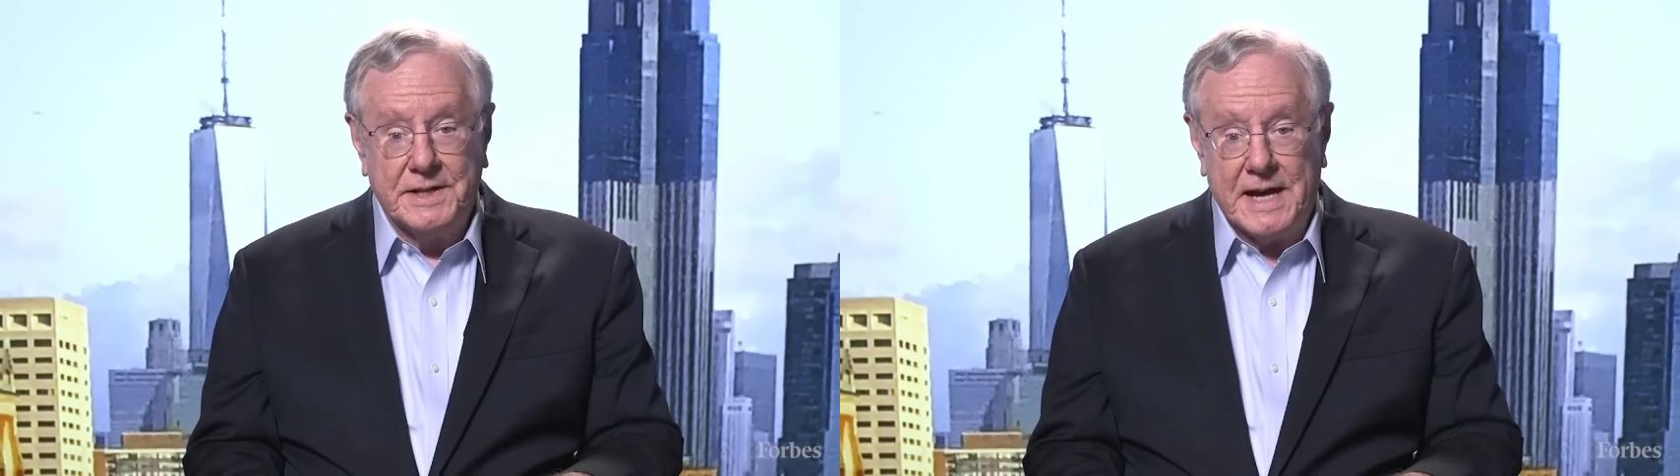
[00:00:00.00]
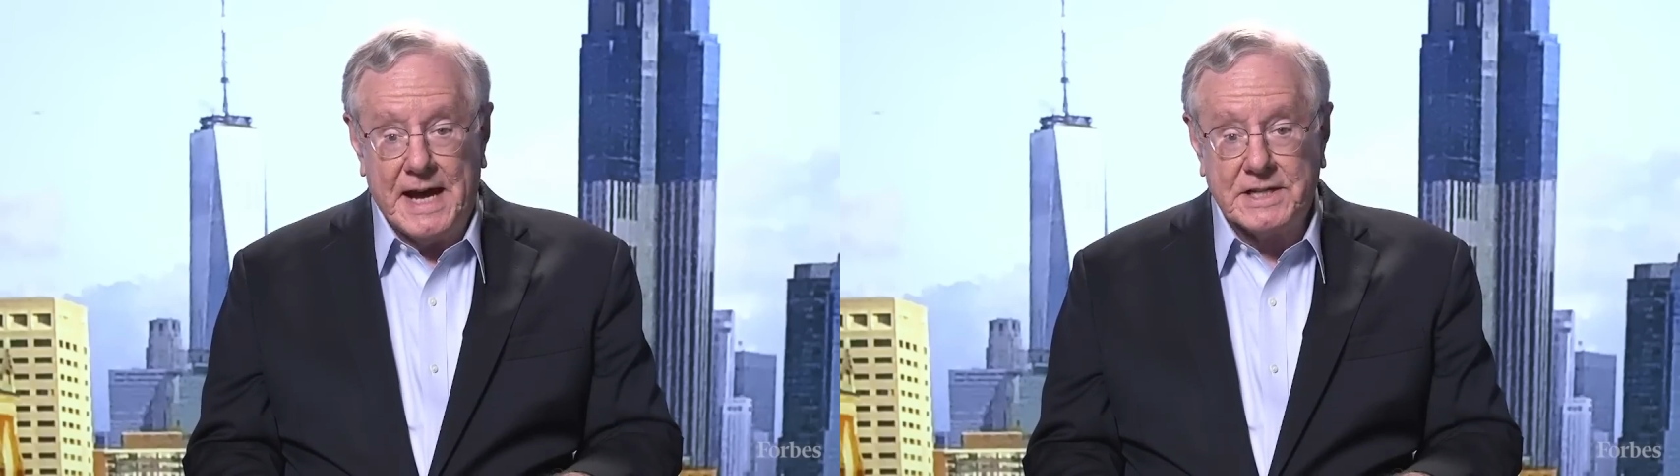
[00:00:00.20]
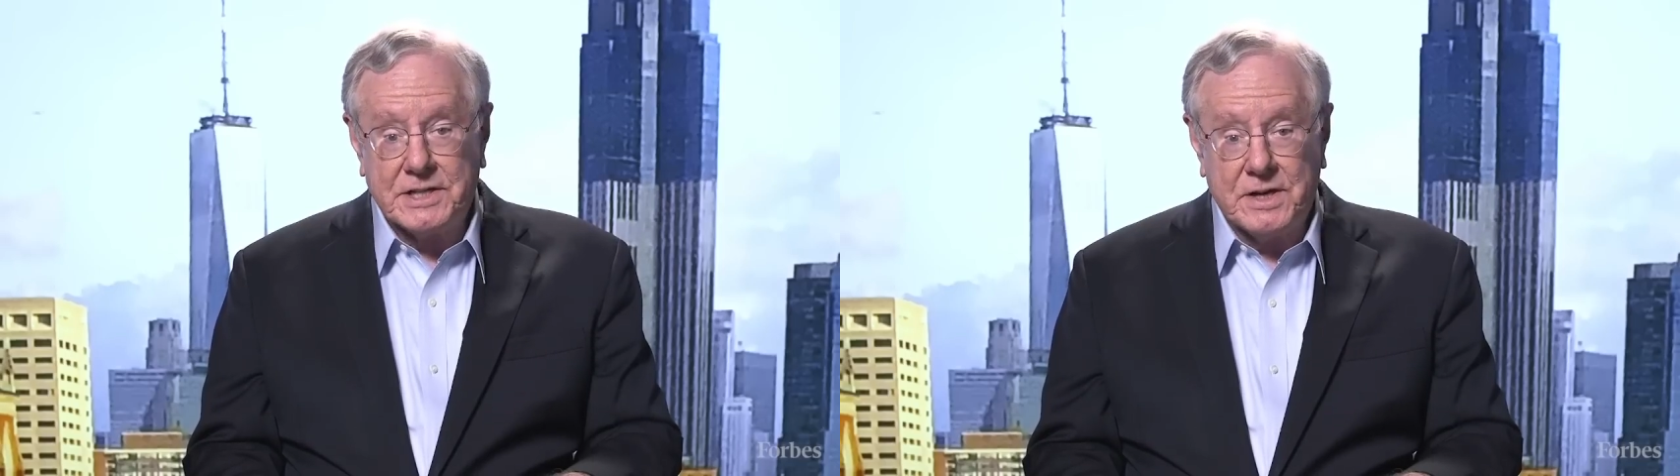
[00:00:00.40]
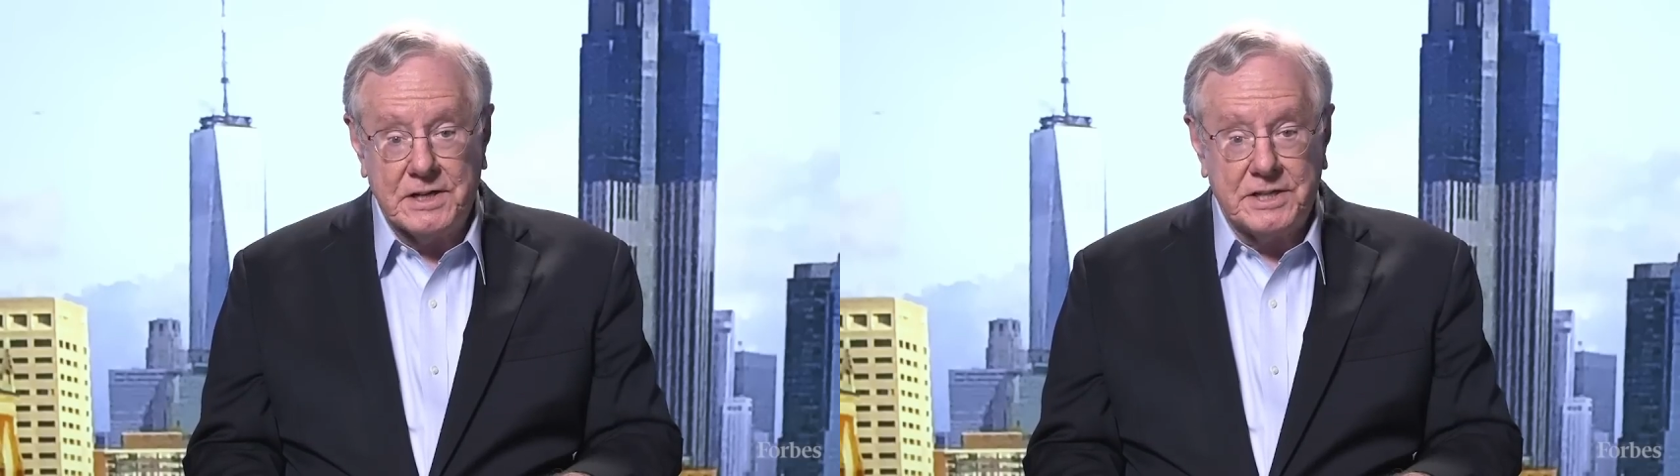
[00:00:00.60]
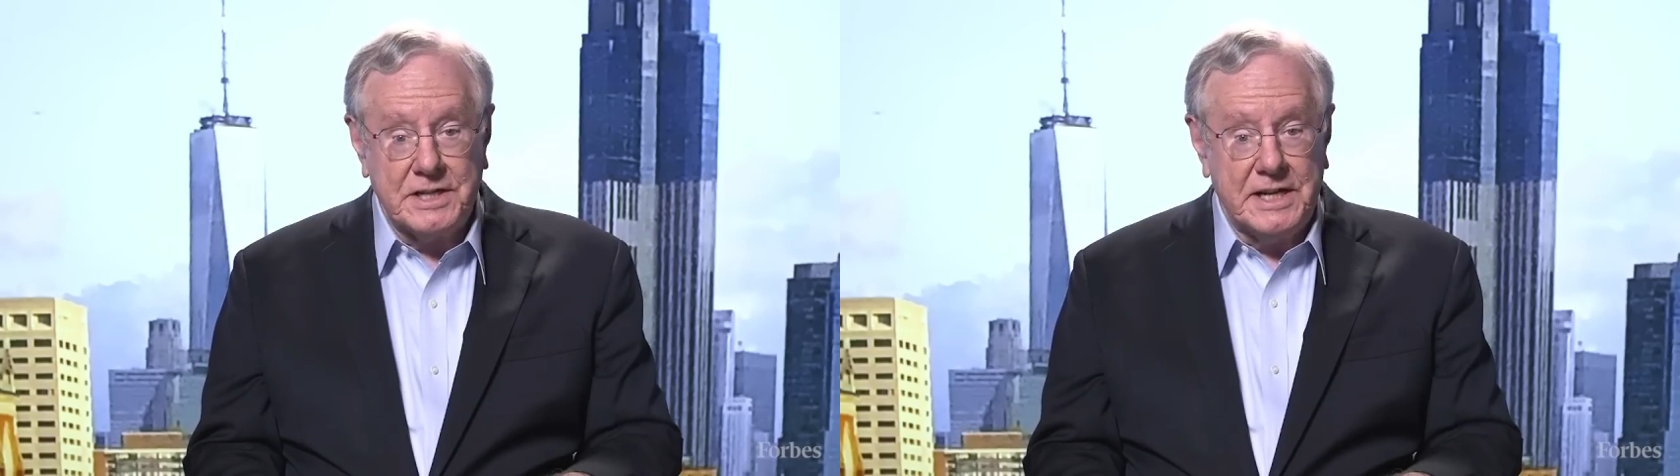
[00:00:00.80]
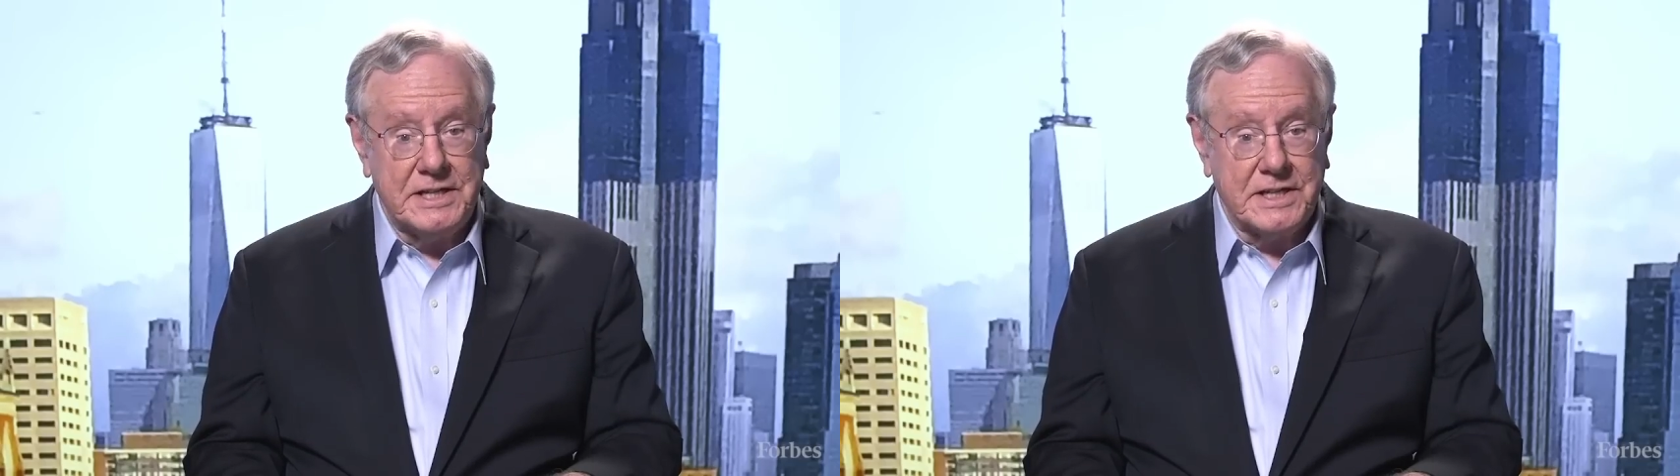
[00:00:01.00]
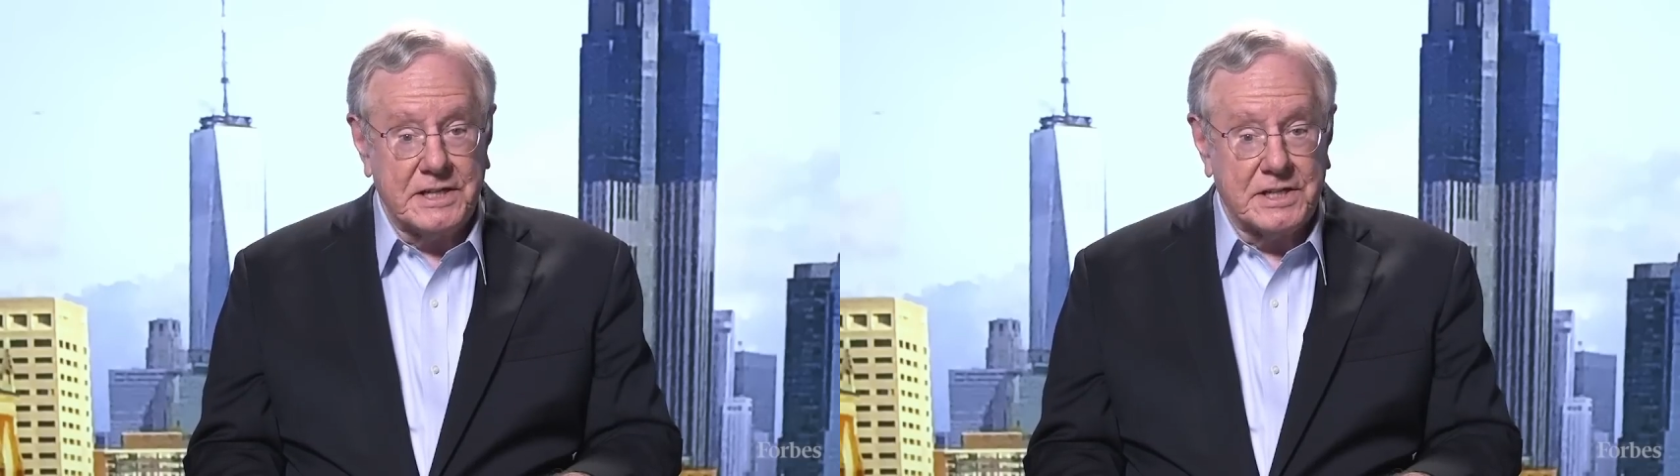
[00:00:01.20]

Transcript: tax cuts, easing